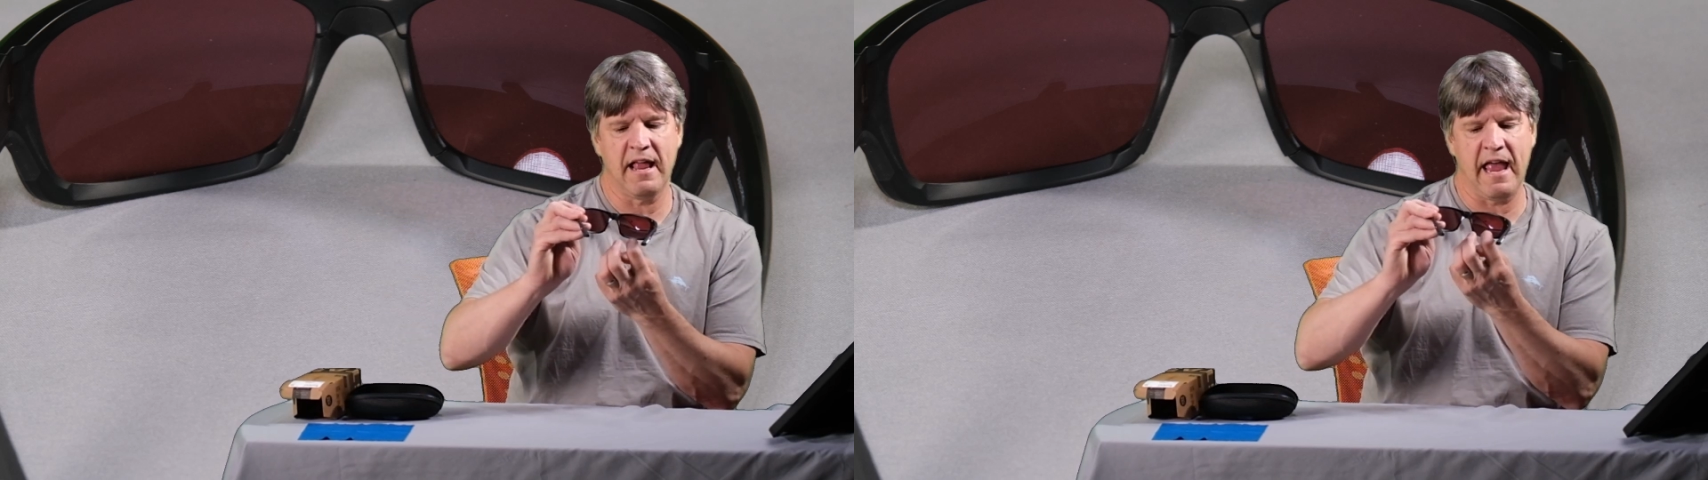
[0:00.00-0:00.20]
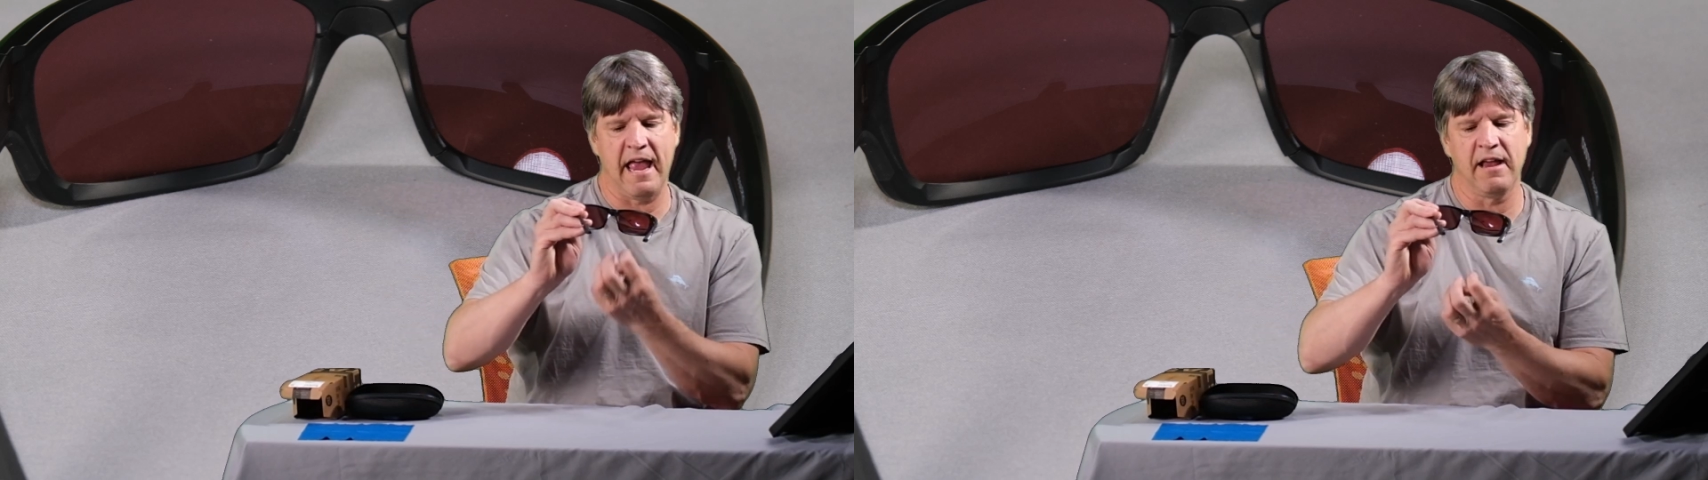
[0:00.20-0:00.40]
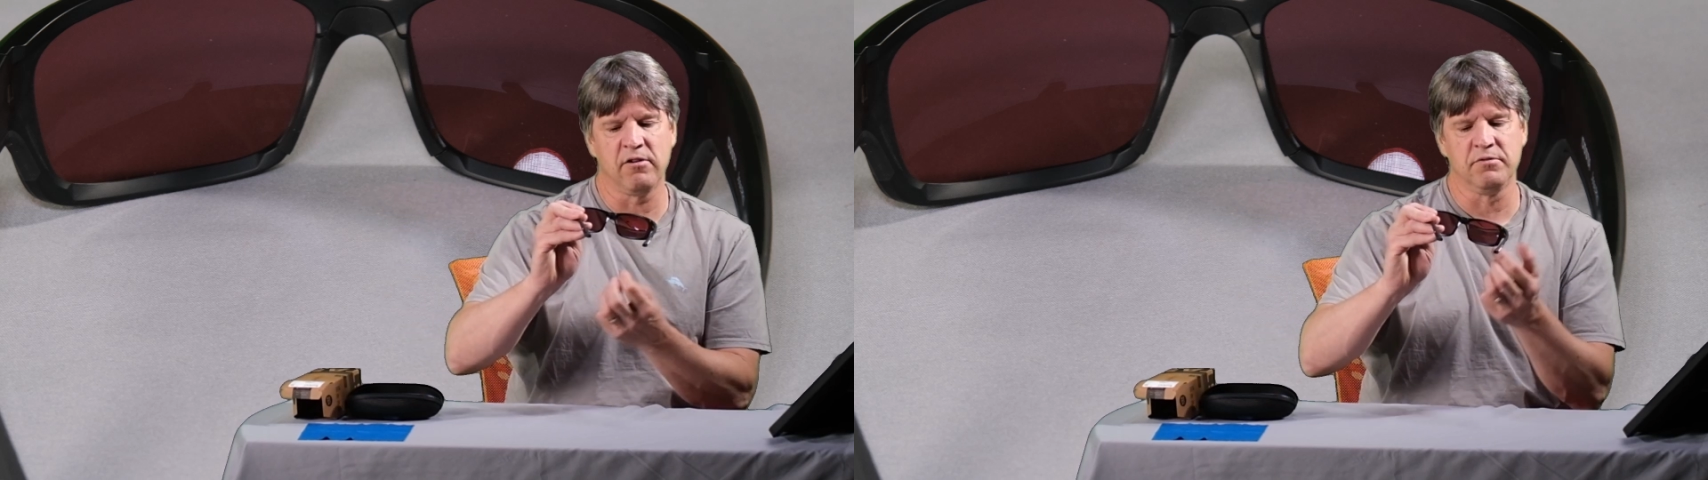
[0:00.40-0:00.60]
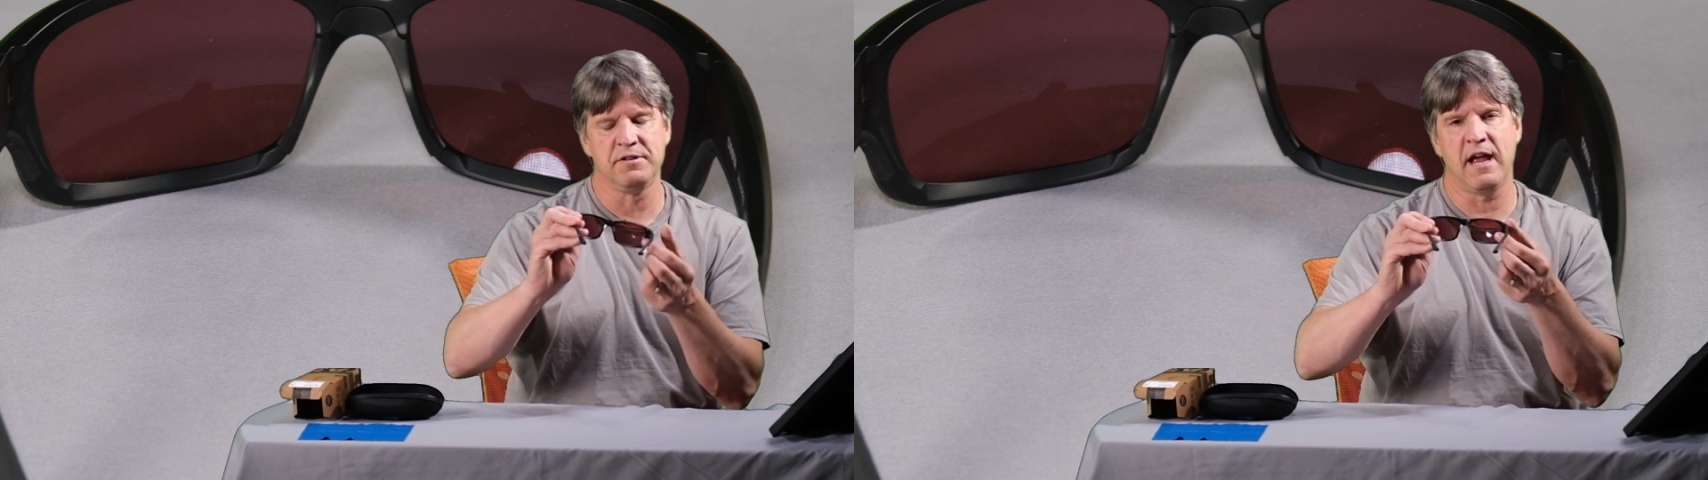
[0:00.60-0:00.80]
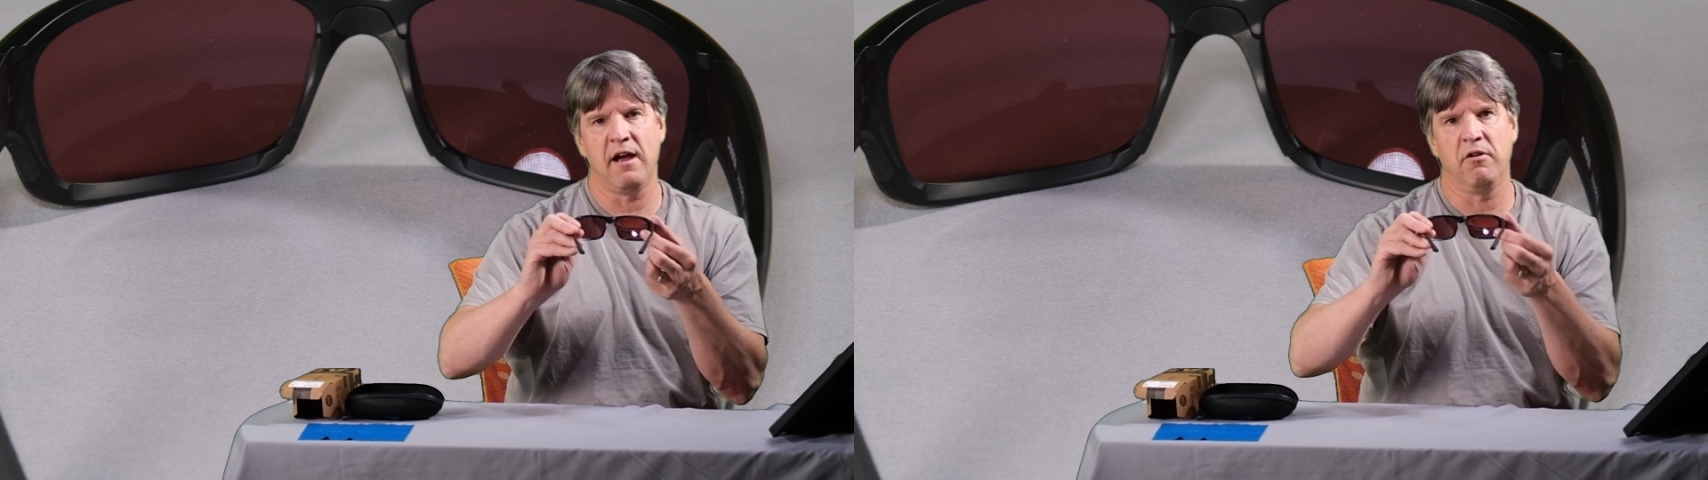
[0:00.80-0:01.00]
of angled
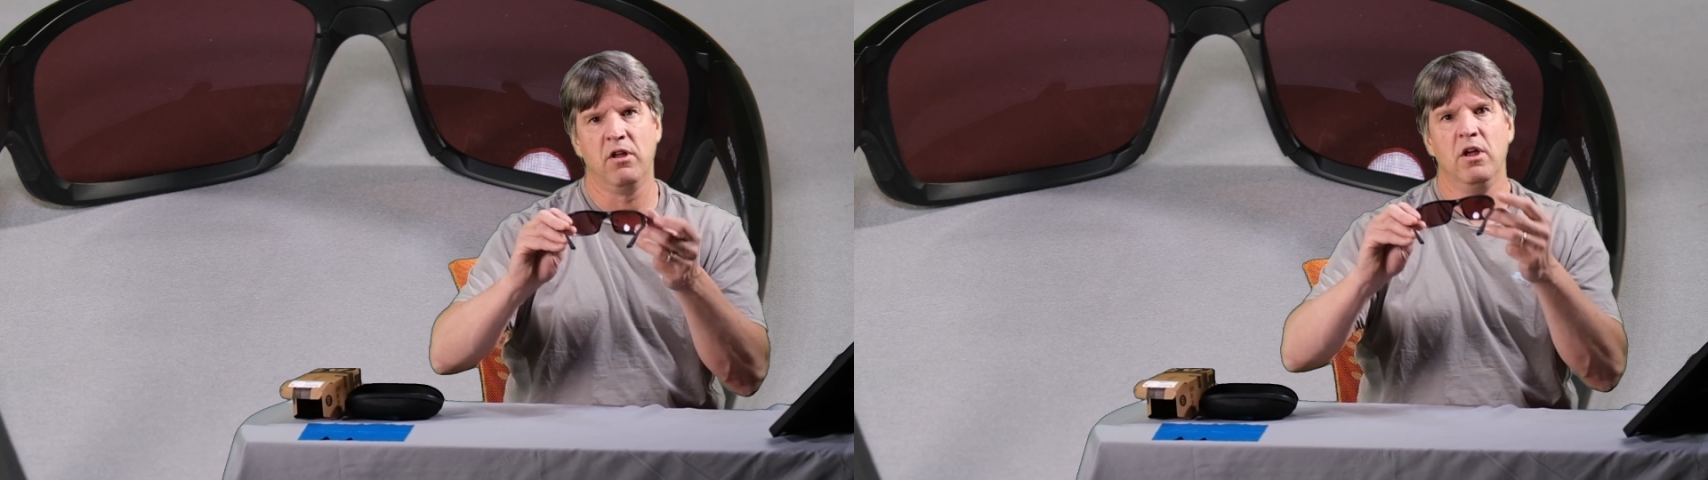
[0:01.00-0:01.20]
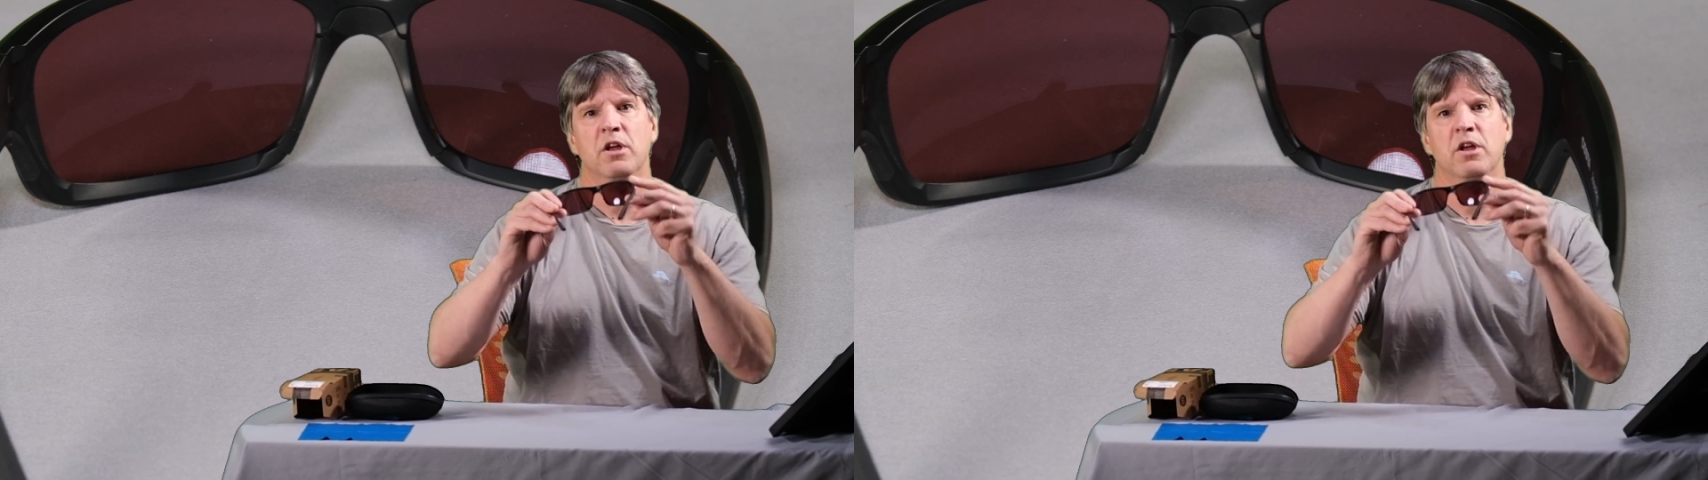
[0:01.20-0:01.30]
down.